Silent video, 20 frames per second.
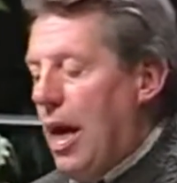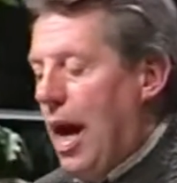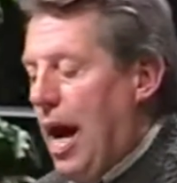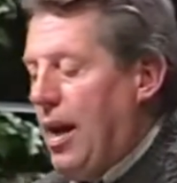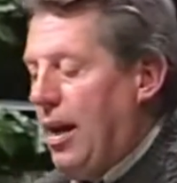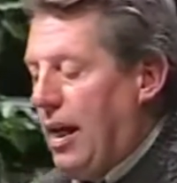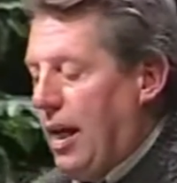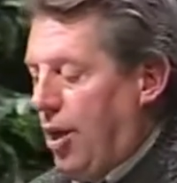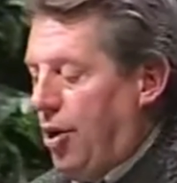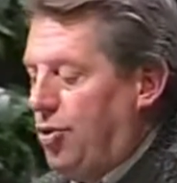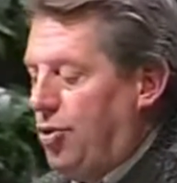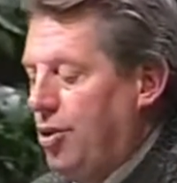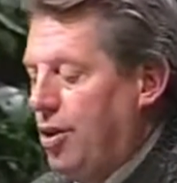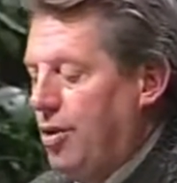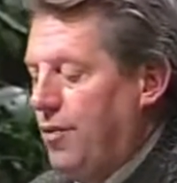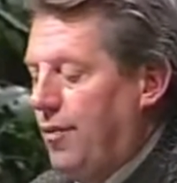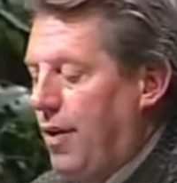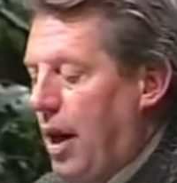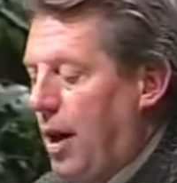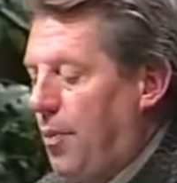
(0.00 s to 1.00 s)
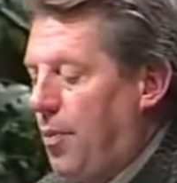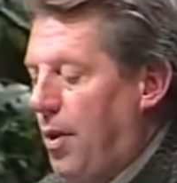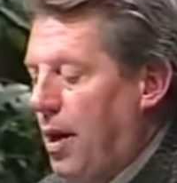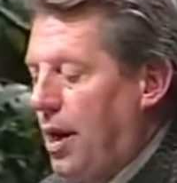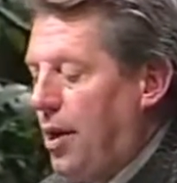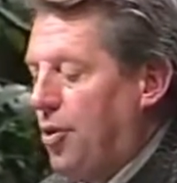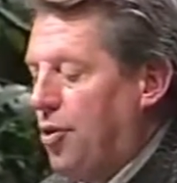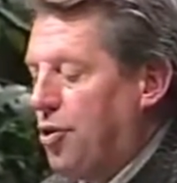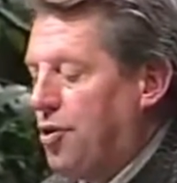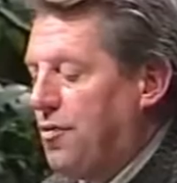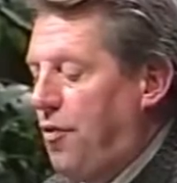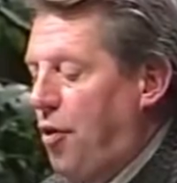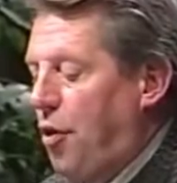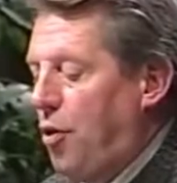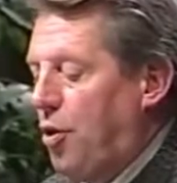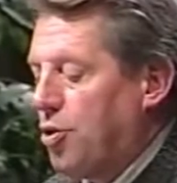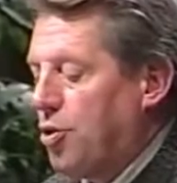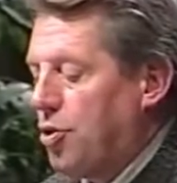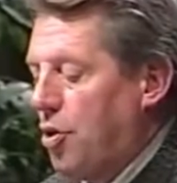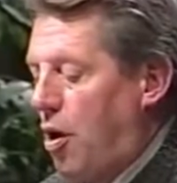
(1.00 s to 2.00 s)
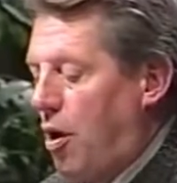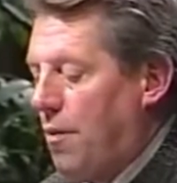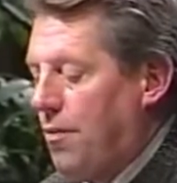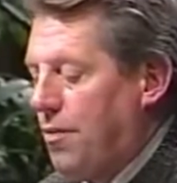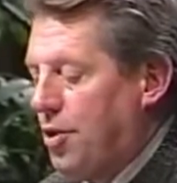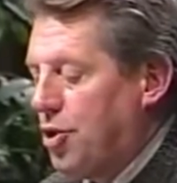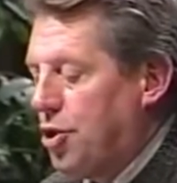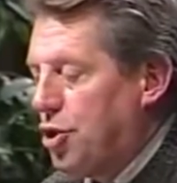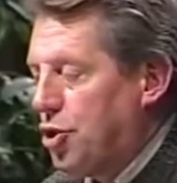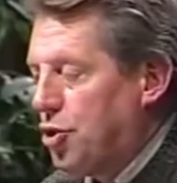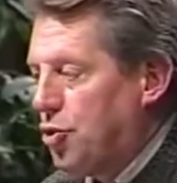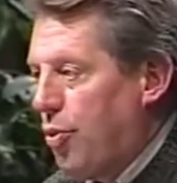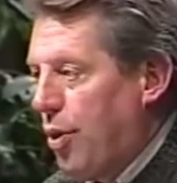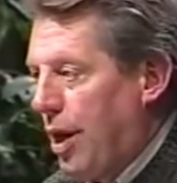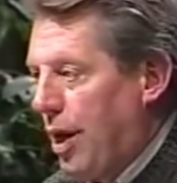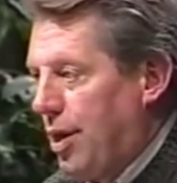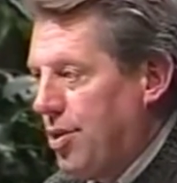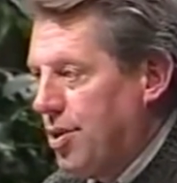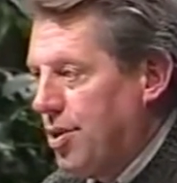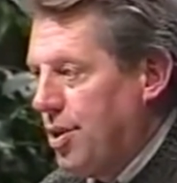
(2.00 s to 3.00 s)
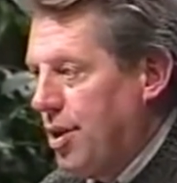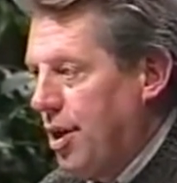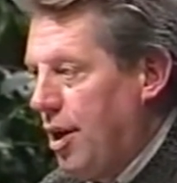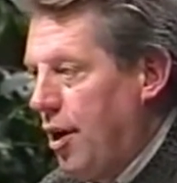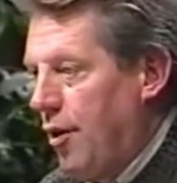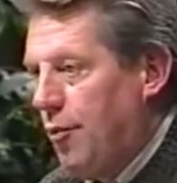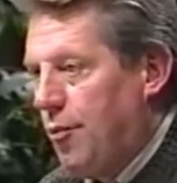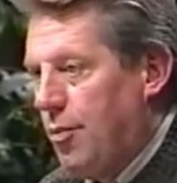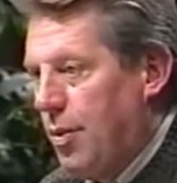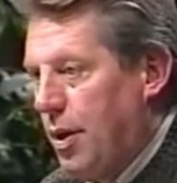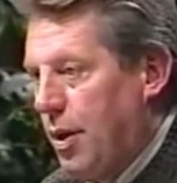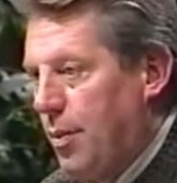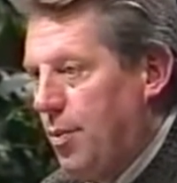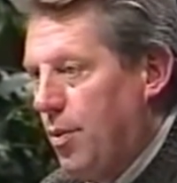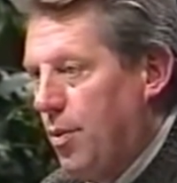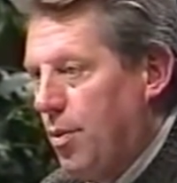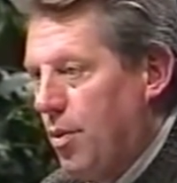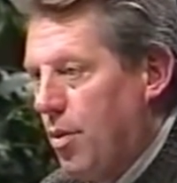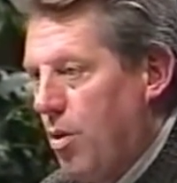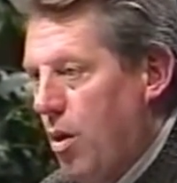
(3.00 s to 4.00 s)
and leaders who develop leaders focus on the strengths of people.